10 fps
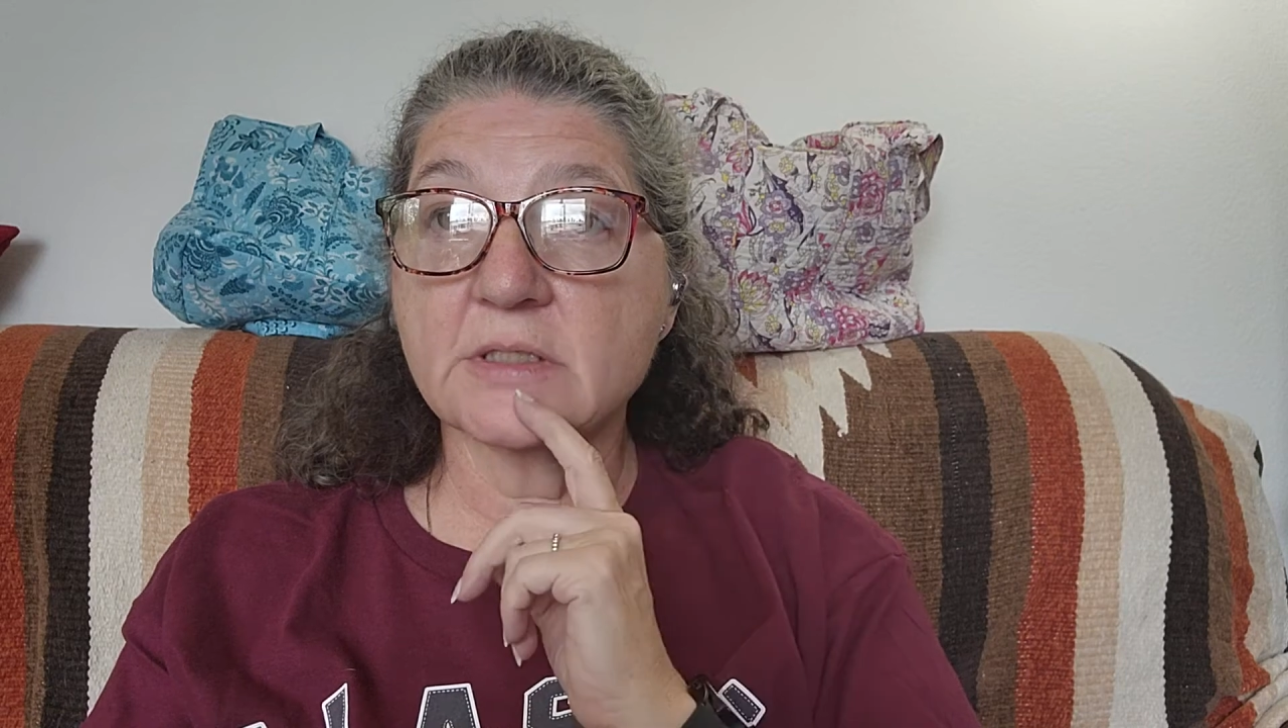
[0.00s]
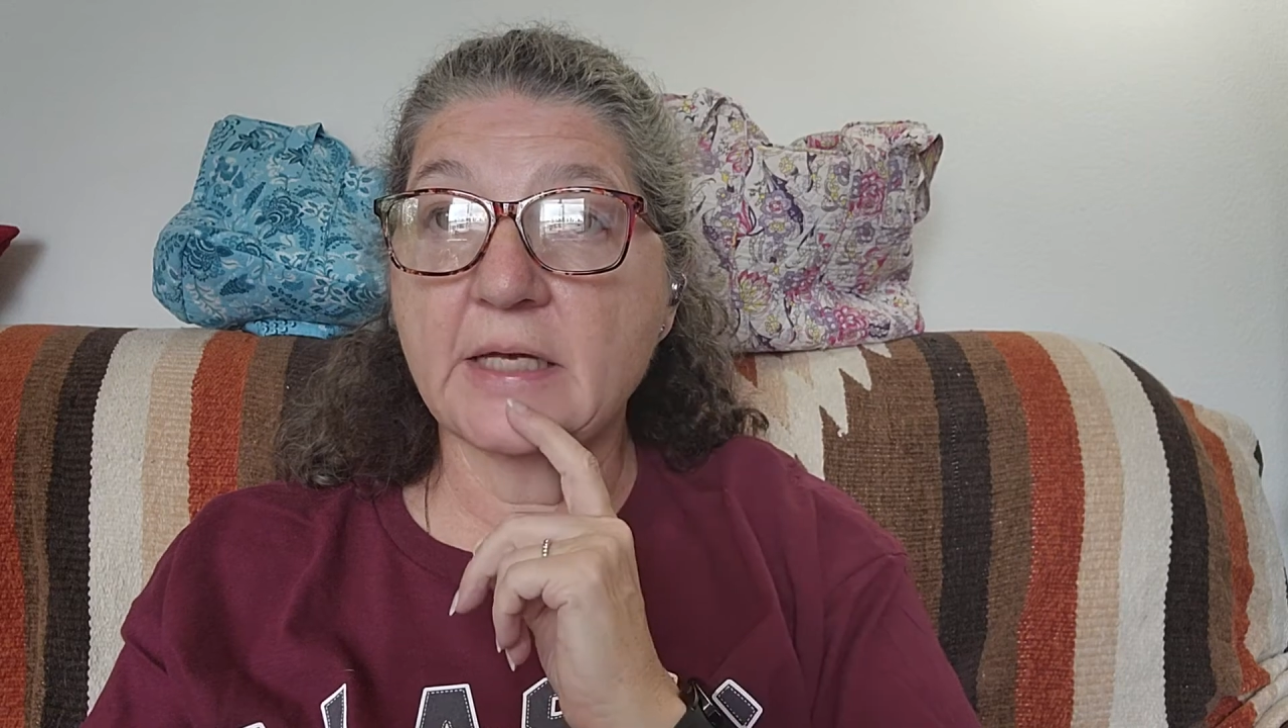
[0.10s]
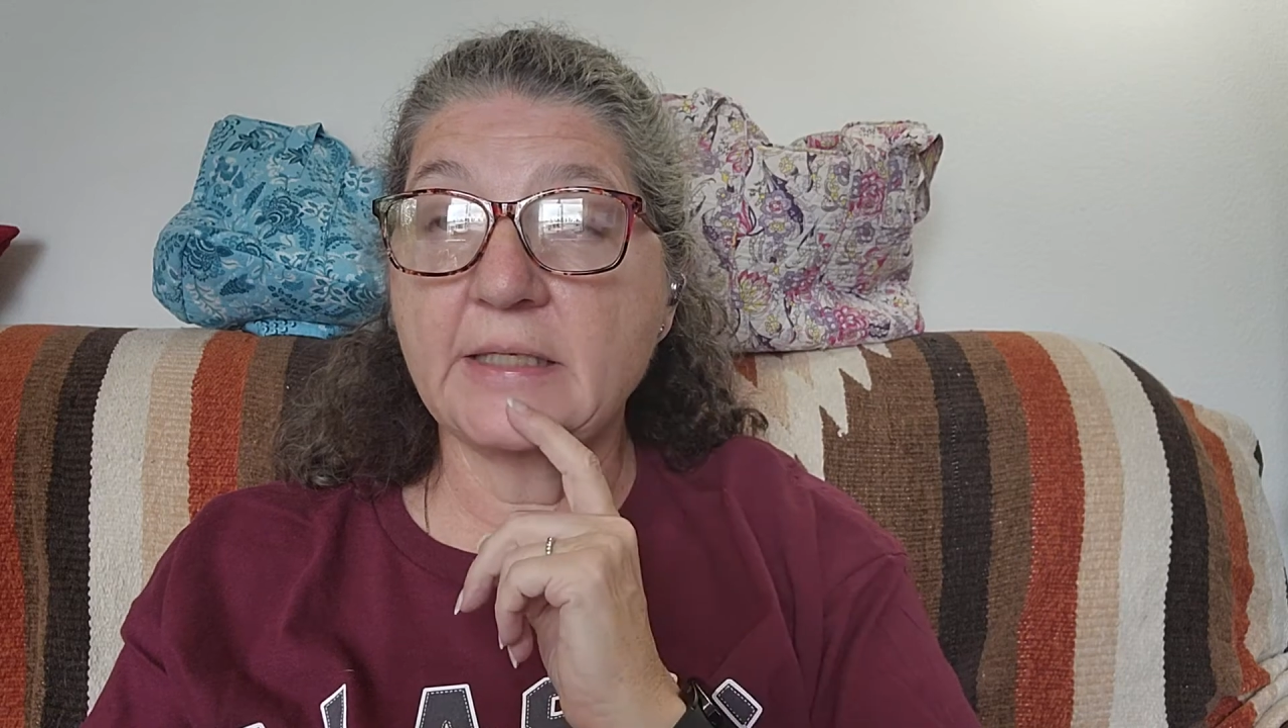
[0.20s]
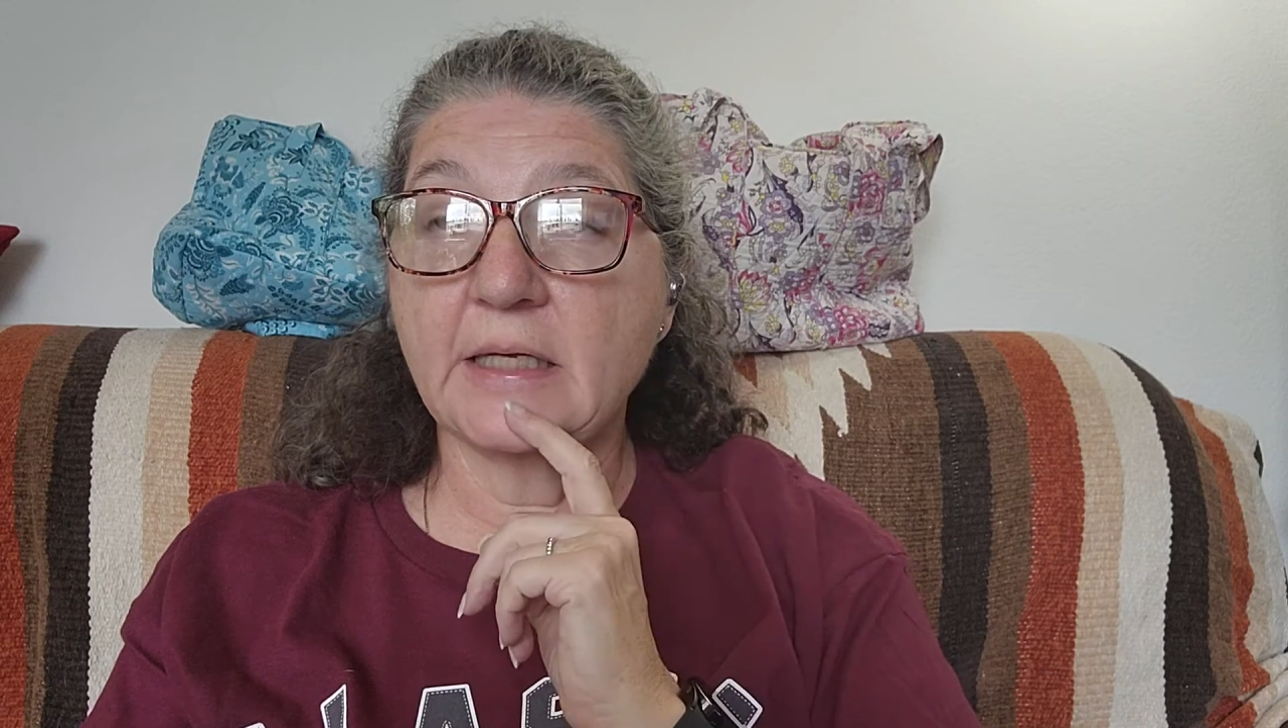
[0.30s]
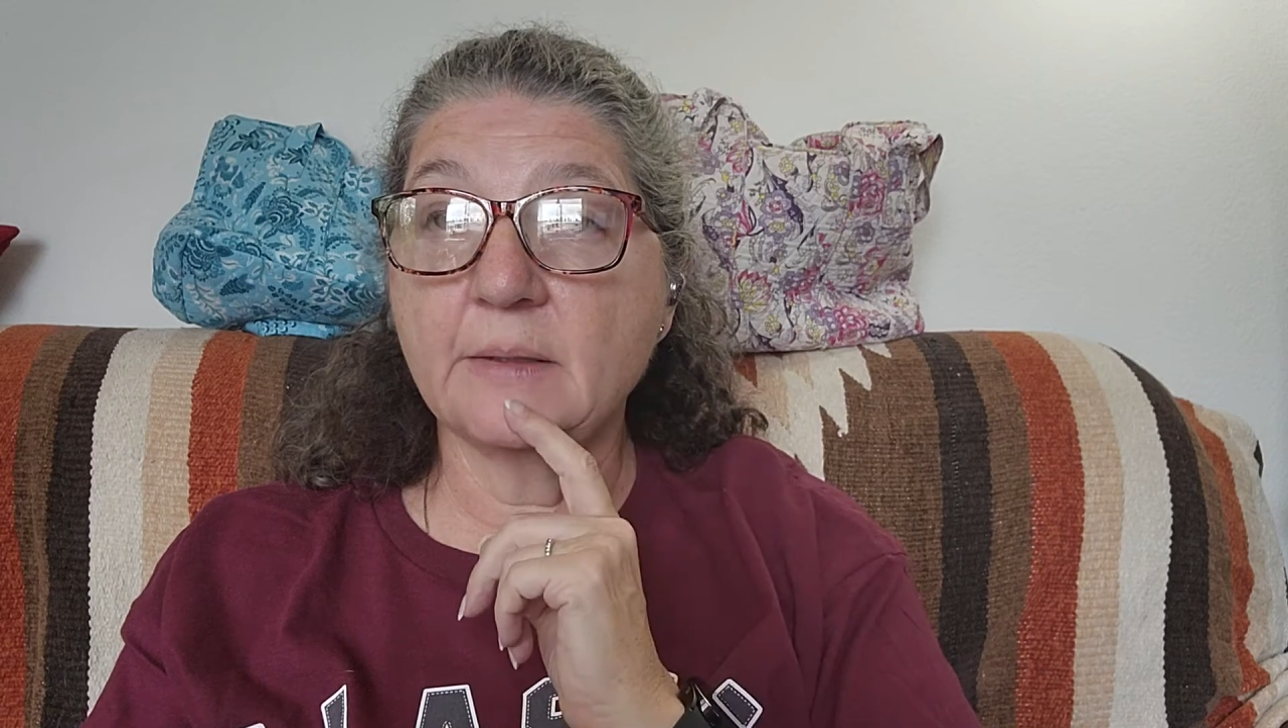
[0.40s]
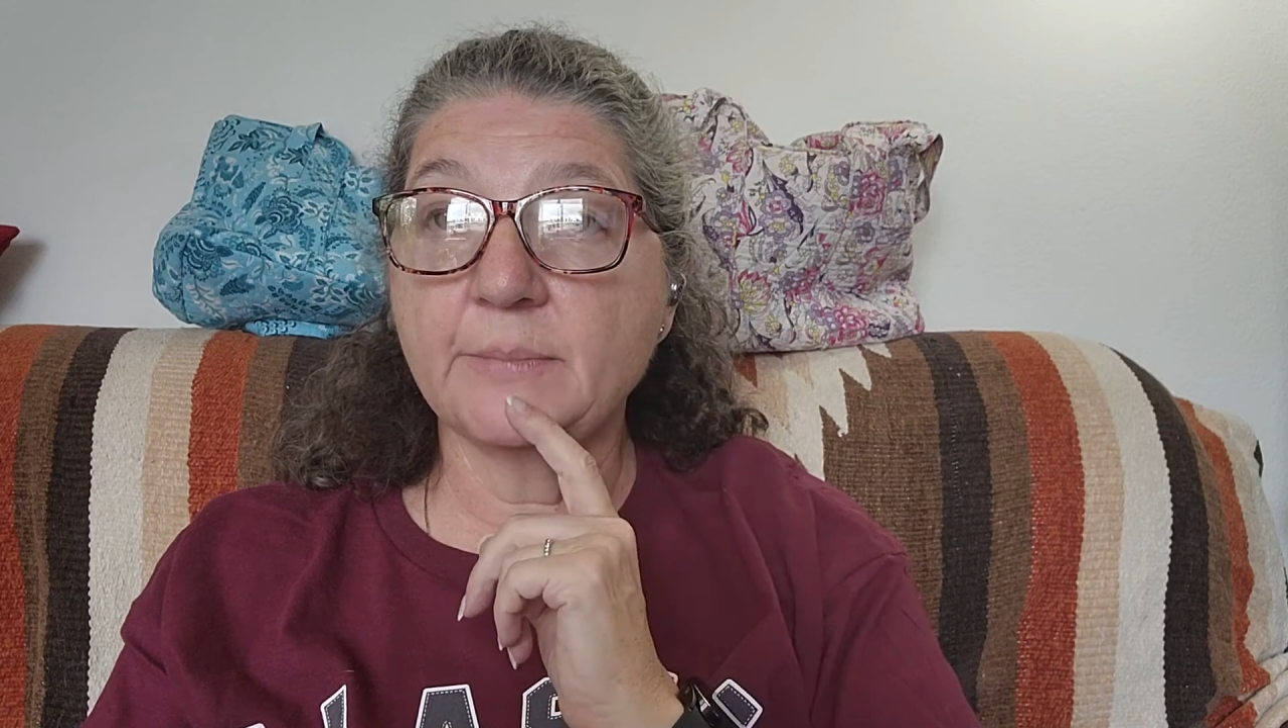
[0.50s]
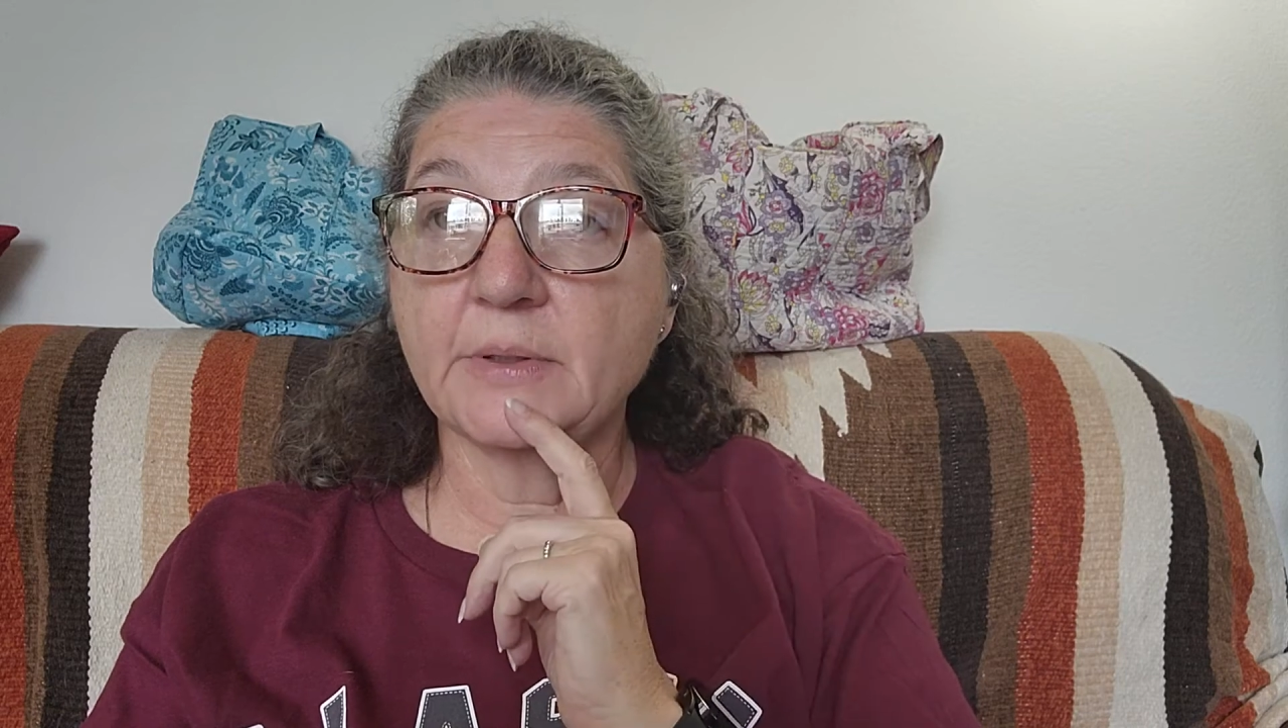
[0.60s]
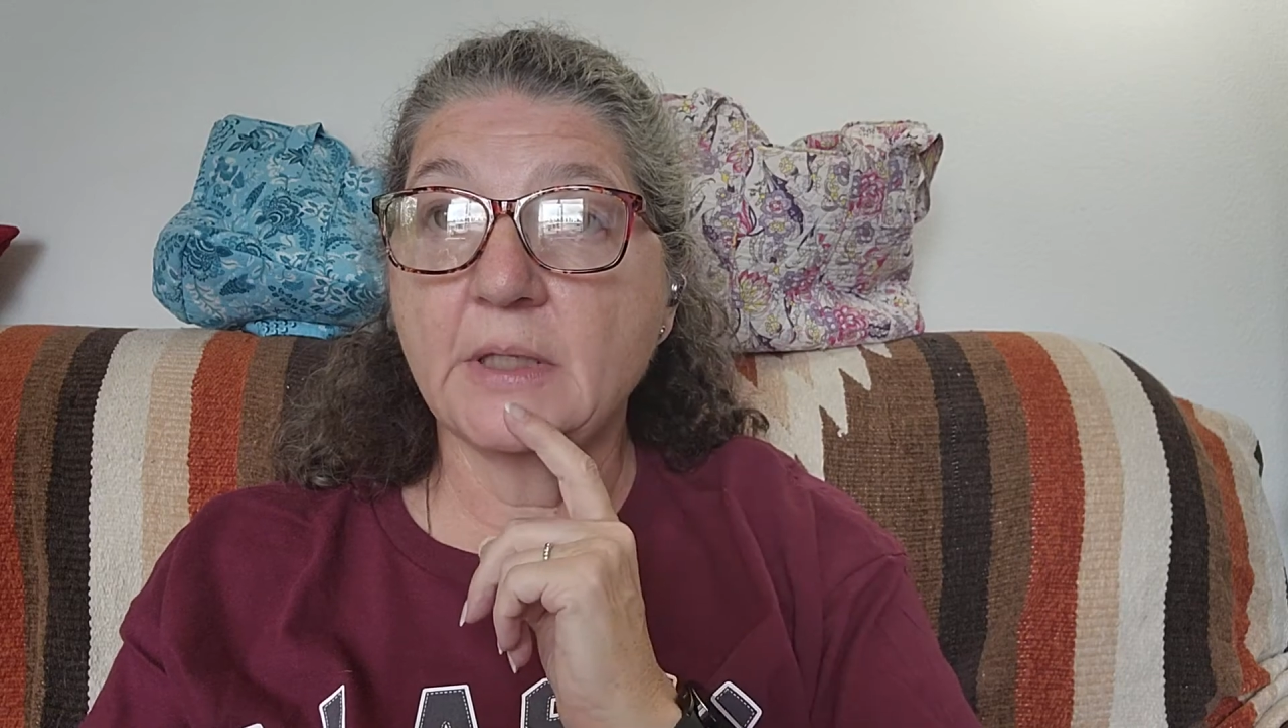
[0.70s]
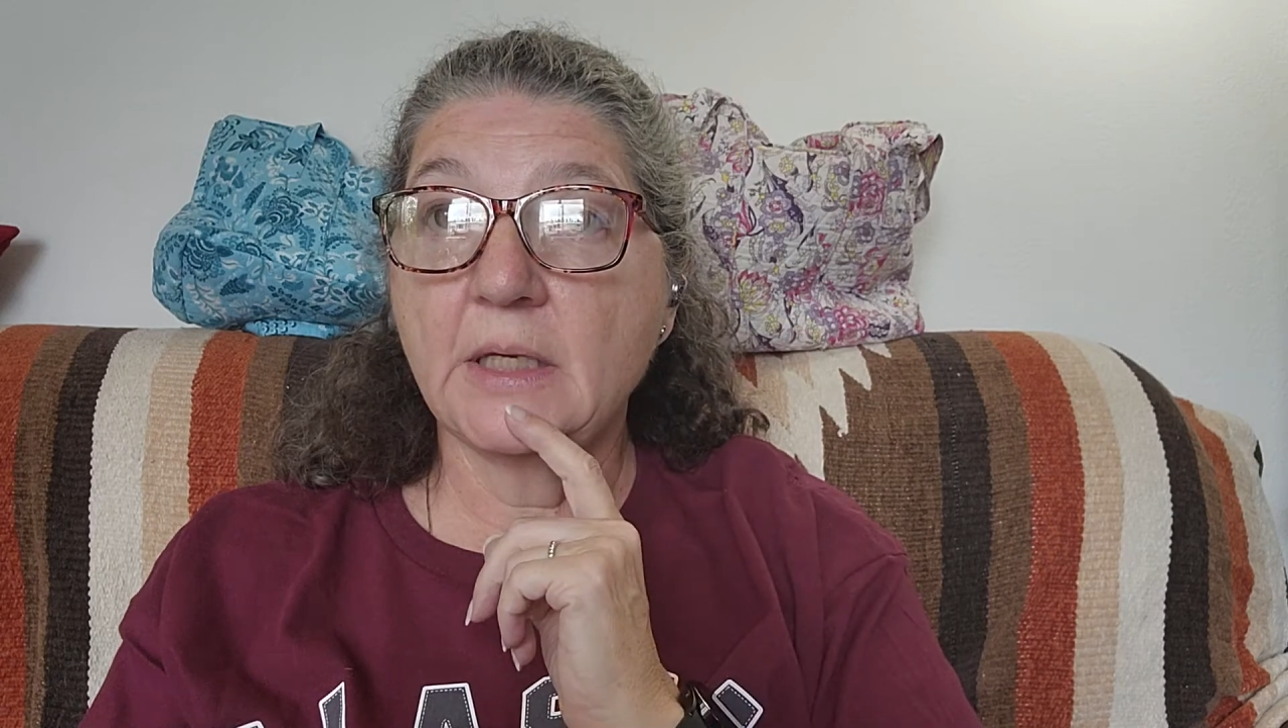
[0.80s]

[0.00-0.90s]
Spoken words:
sign up,